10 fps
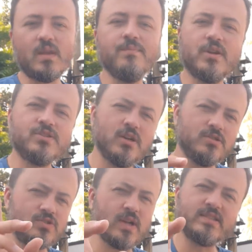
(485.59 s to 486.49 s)
Because those
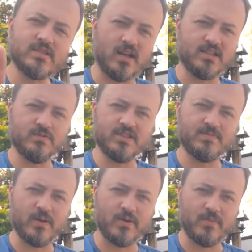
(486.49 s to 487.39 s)
stress dice we
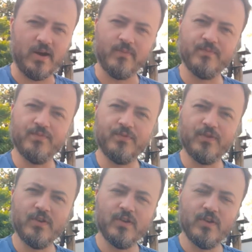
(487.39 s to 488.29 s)
spoke about,
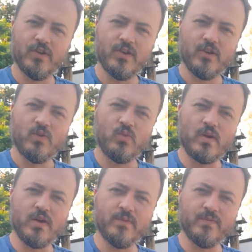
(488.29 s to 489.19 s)

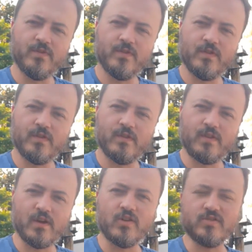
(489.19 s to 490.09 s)
well,
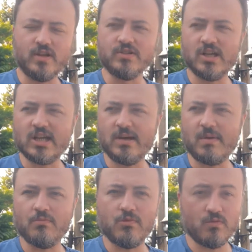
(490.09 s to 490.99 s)
those can come
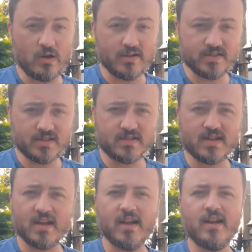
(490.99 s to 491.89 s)
up with 1s,
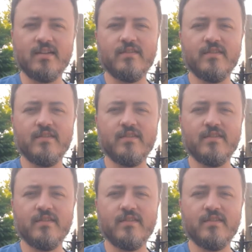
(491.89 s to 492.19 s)
and